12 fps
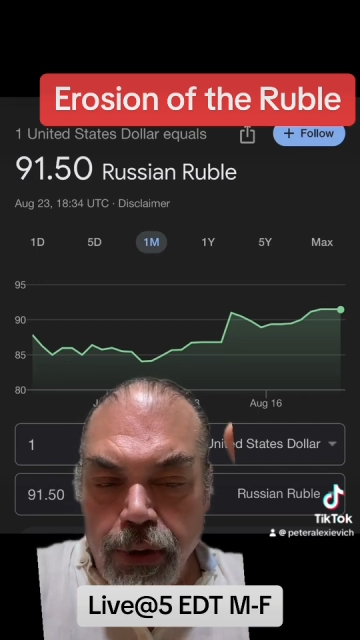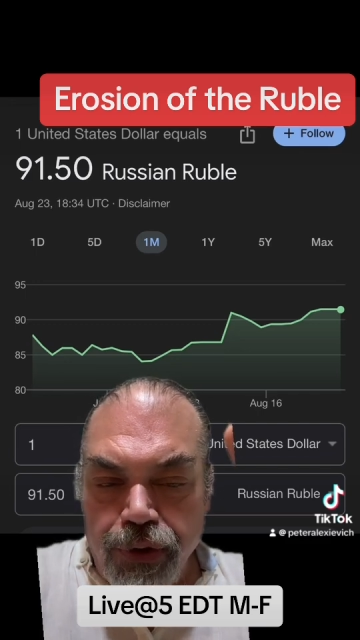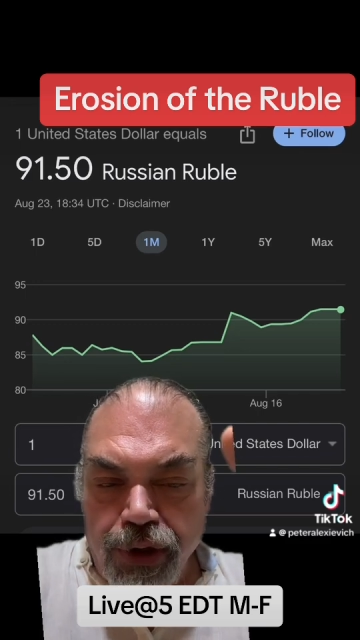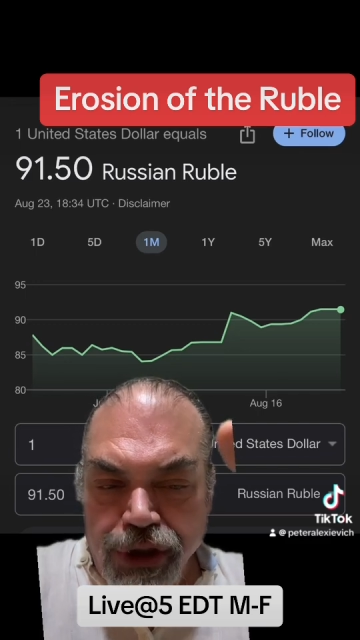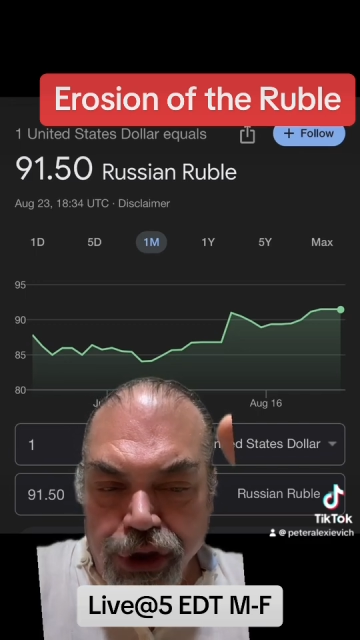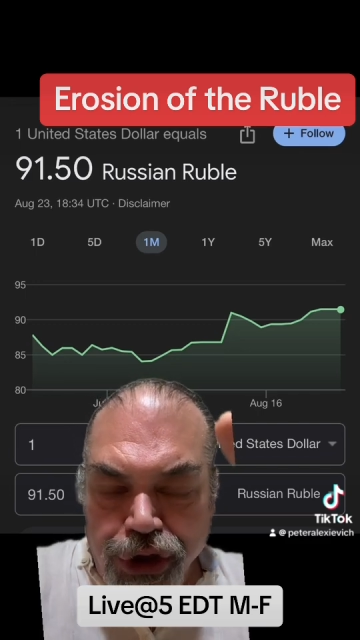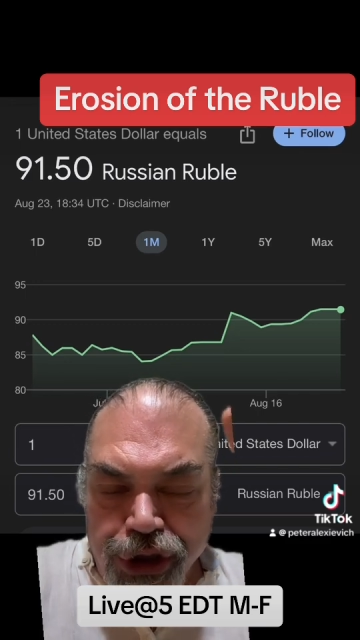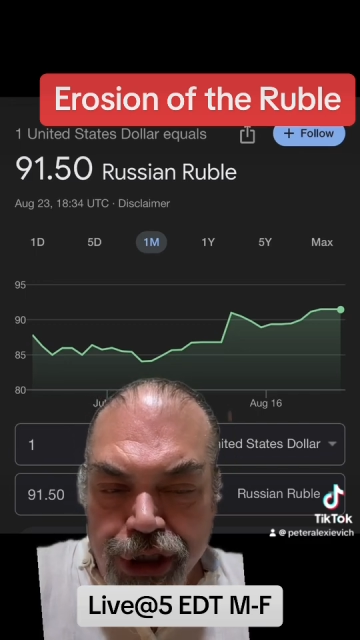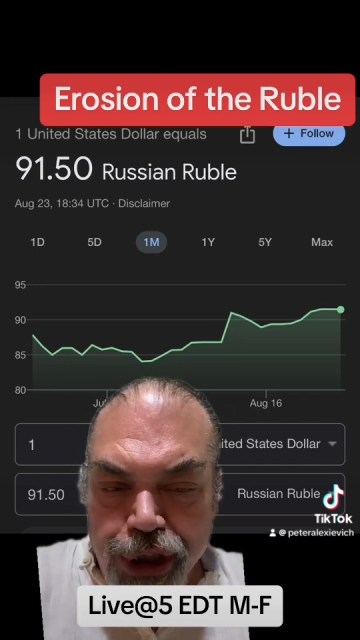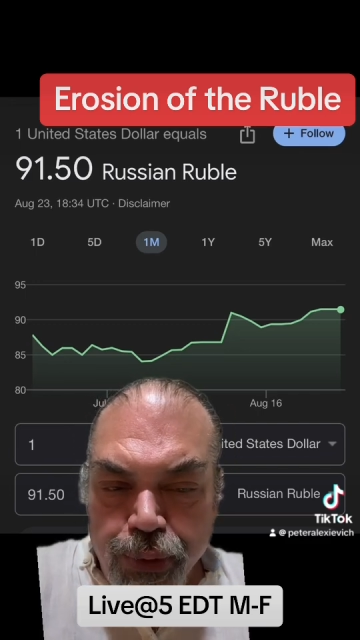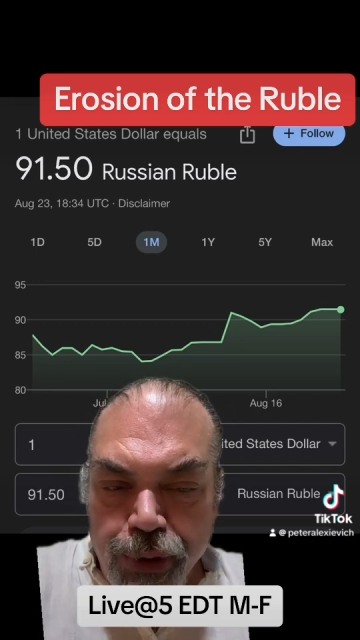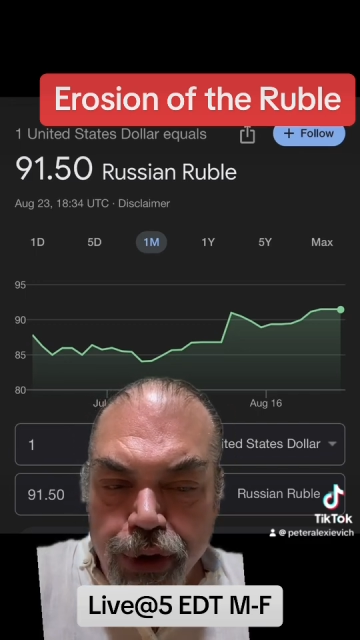the
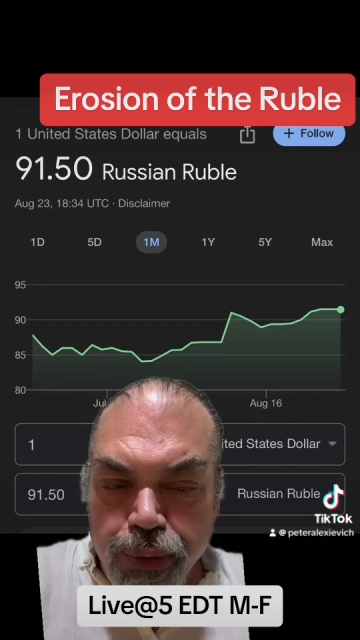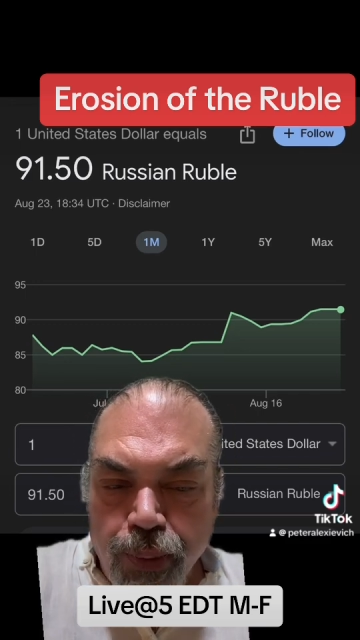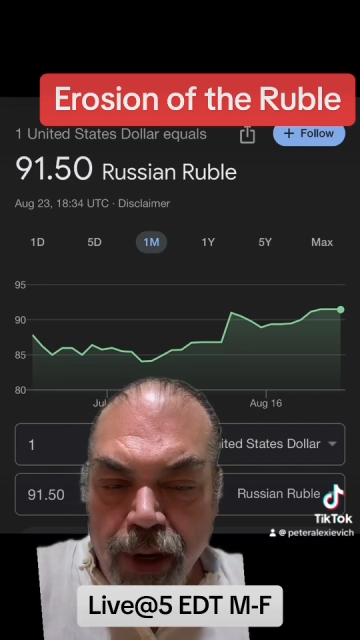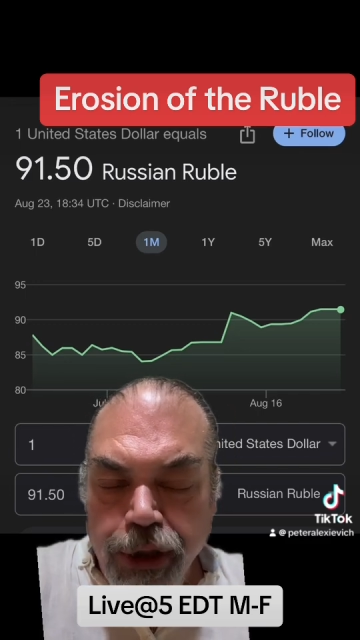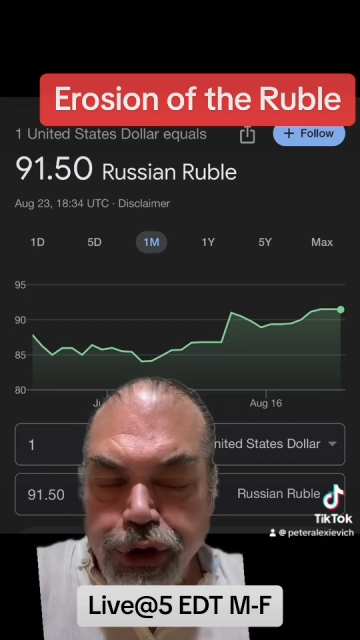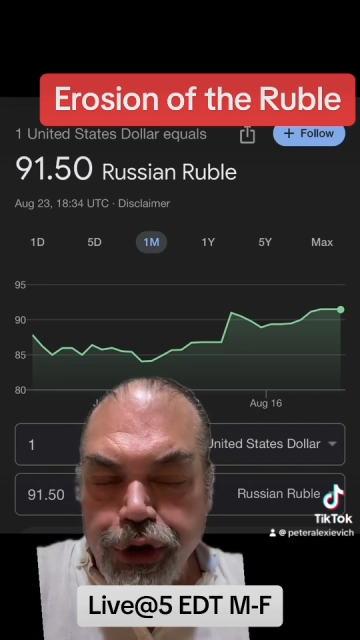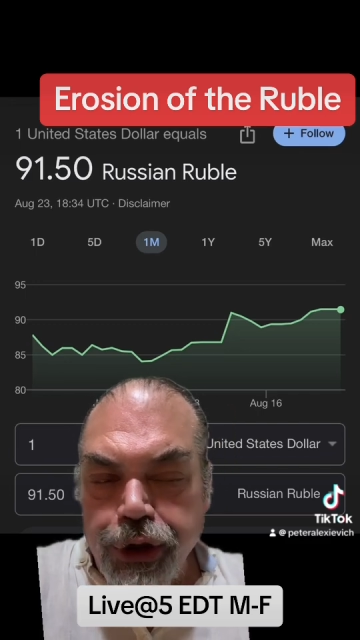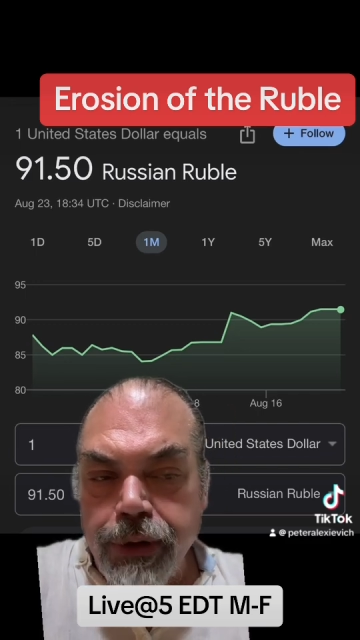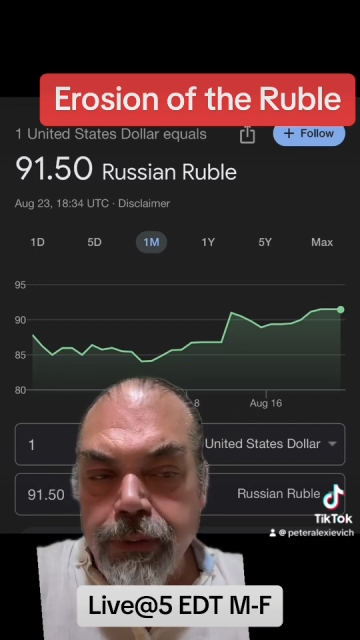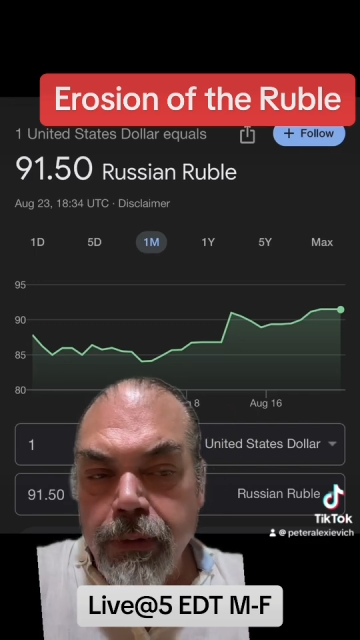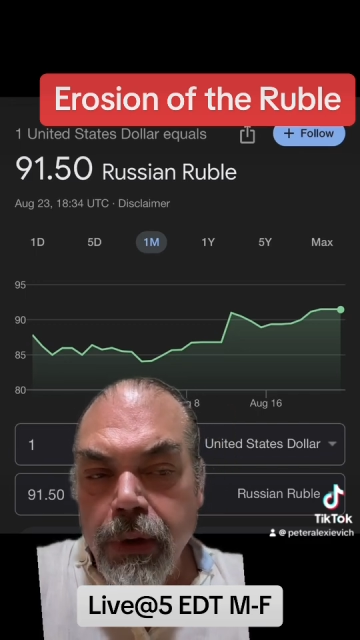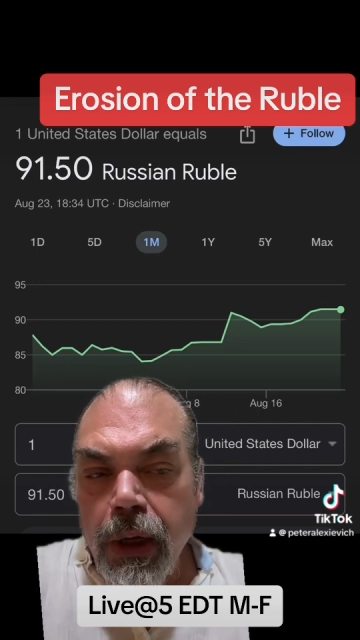
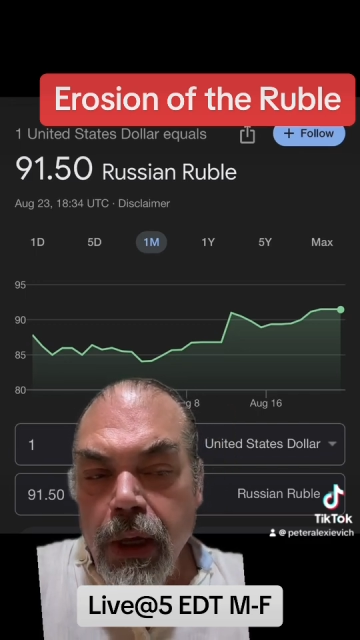deterioration.